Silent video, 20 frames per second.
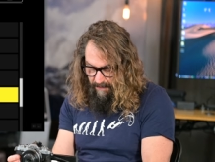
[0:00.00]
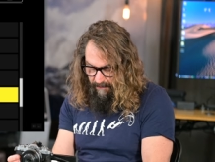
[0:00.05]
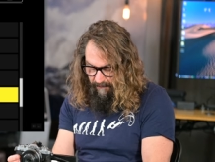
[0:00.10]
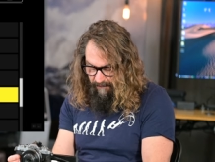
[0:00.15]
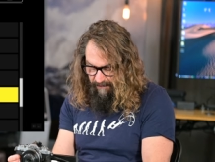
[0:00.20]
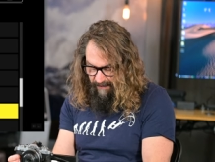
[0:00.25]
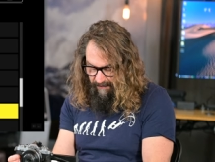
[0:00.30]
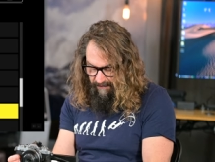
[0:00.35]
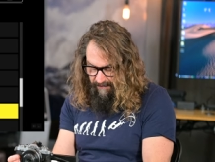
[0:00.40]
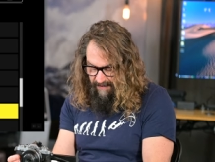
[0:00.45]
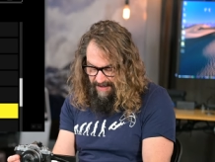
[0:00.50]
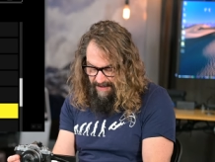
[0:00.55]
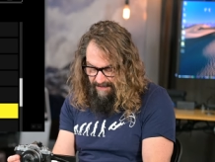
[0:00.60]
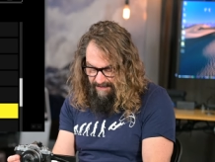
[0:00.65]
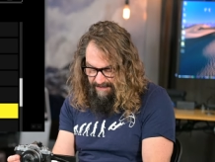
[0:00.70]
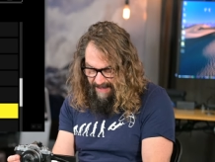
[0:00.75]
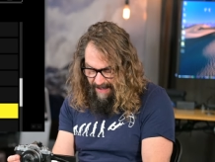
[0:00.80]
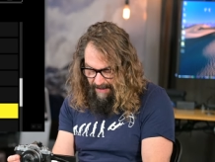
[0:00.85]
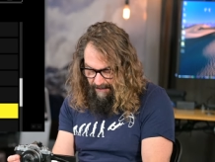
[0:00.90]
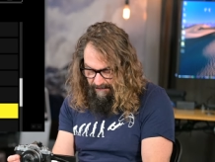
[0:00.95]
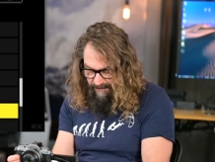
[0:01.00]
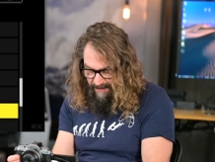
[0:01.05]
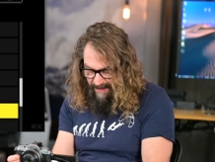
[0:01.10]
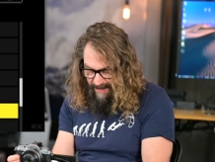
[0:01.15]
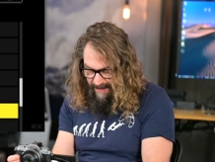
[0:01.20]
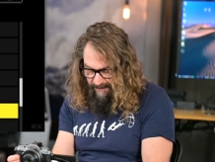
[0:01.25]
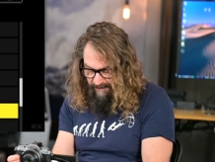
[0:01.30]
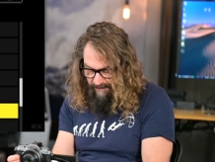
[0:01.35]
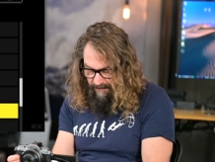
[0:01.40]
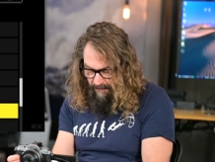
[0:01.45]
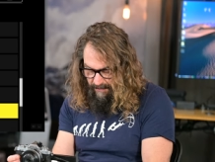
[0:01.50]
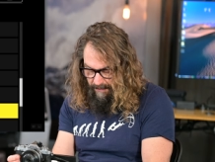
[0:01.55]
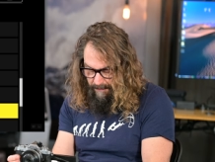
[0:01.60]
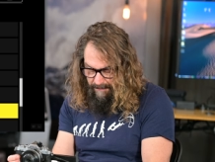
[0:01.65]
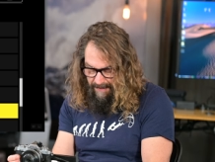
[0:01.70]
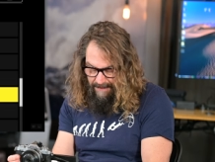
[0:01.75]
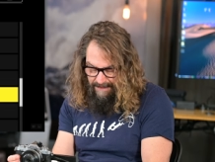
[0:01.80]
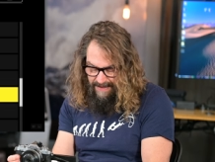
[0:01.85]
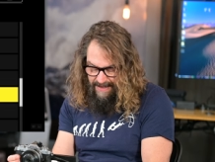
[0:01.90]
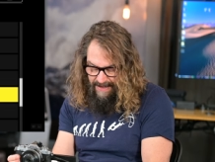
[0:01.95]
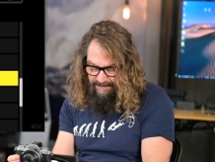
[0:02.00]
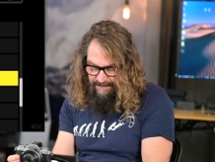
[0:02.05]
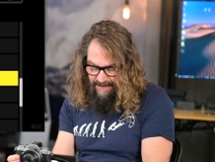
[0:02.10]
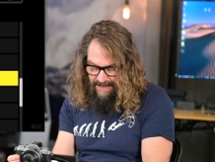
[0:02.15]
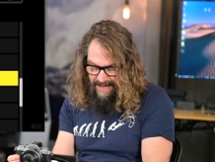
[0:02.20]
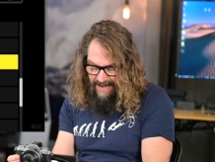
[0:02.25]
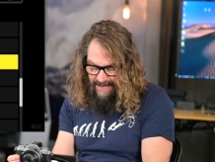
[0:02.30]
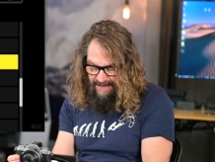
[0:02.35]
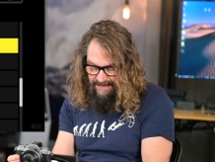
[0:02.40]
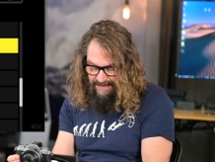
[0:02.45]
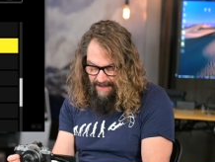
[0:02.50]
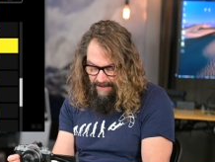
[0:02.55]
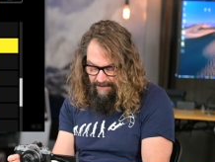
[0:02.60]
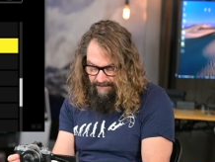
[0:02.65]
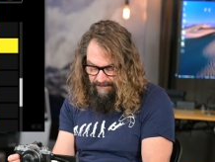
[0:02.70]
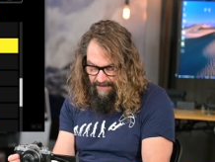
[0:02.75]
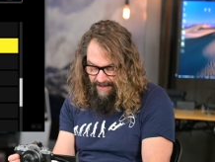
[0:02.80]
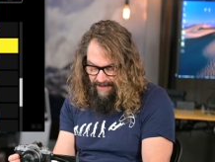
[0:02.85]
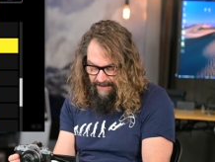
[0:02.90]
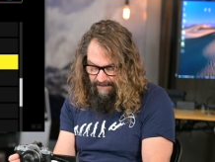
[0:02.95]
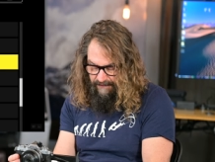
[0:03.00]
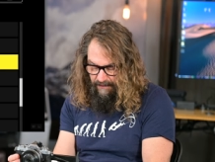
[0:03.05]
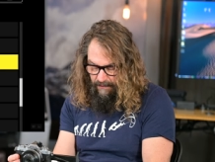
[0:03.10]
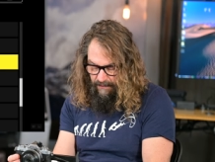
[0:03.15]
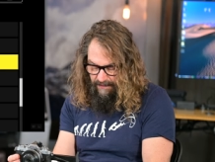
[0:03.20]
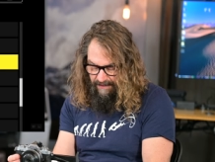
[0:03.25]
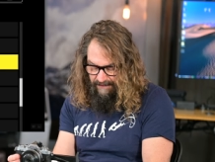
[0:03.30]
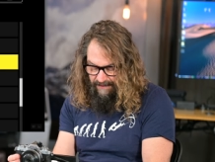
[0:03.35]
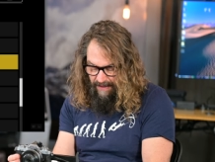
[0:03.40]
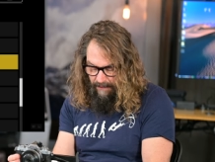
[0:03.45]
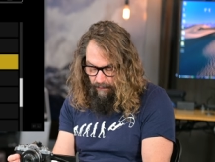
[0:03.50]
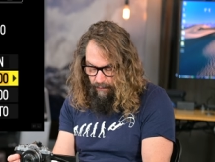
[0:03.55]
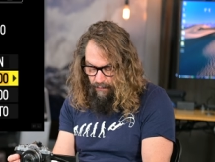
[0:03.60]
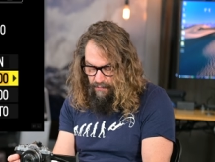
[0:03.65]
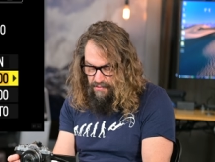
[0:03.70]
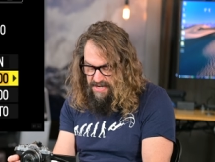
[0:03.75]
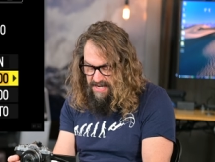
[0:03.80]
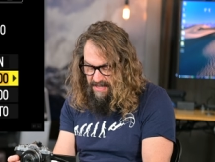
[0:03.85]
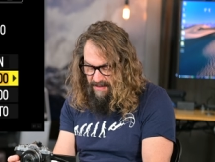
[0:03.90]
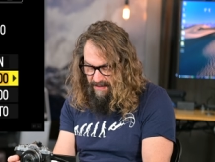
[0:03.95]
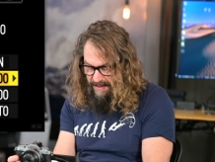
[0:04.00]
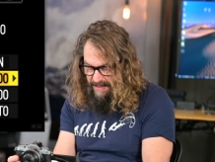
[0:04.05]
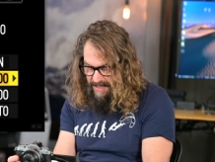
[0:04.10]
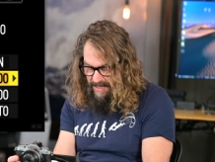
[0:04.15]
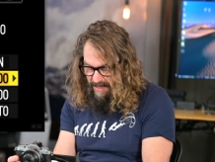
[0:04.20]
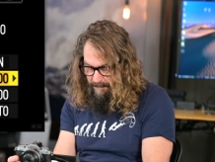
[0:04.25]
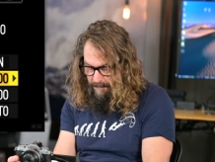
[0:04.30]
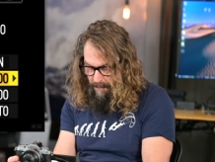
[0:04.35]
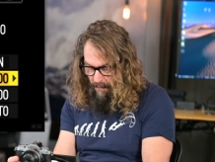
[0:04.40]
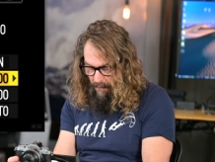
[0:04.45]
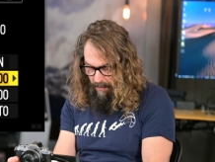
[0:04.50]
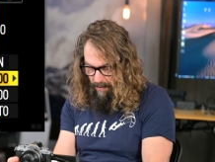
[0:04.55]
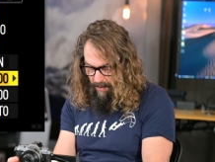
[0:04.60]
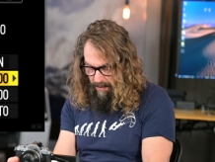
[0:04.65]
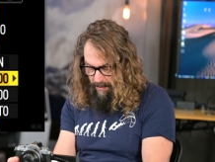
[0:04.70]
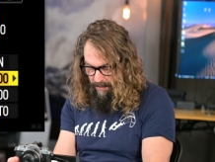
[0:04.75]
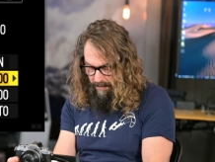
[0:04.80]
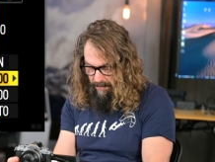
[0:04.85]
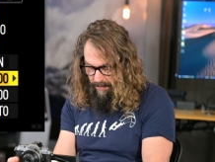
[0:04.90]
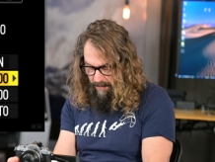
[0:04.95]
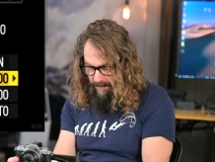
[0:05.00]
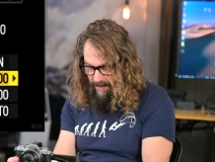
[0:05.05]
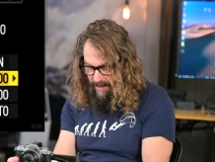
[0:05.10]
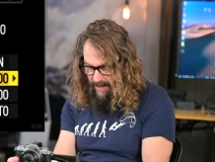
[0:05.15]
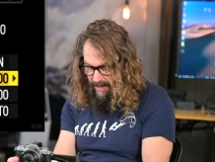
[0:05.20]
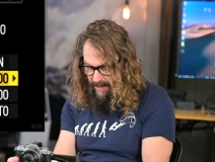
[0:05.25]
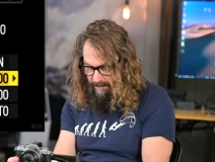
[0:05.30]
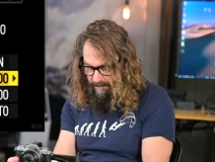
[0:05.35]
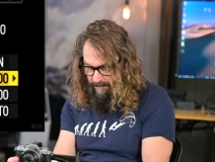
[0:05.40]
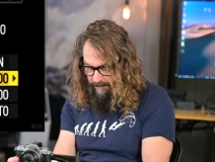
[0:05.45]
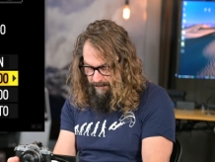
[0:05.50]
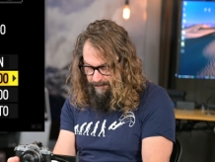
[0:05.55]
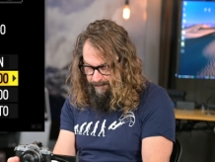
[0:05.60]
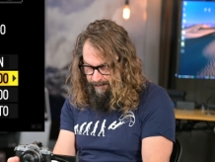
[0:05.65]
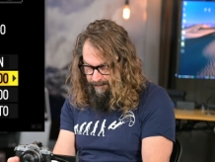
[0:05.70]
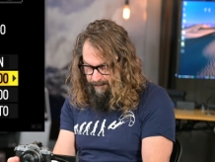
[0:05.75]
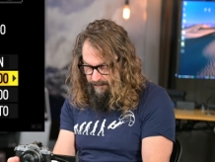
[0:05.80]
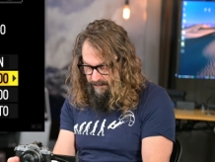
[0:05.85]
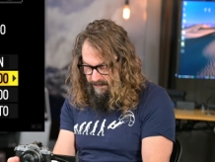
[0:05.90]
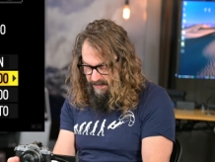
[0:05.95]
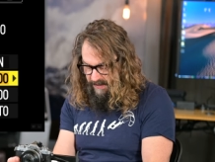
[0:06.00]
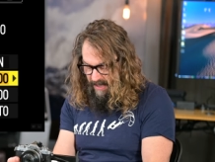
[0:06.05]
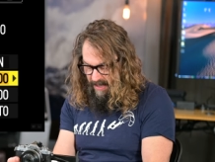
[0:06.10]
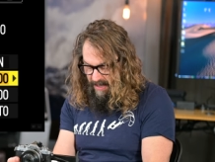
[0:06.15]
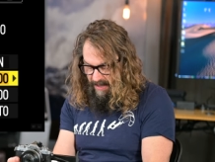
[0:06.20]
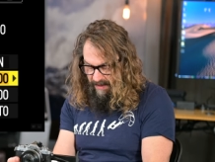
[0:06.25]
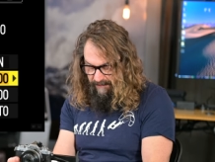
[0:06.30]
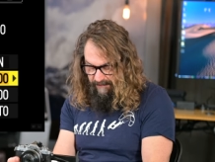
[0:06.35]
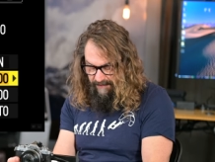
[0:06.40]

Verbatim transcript: sixteen thousand I S O, maybe even eight thousand I S O unless I really need more, all right? Uh,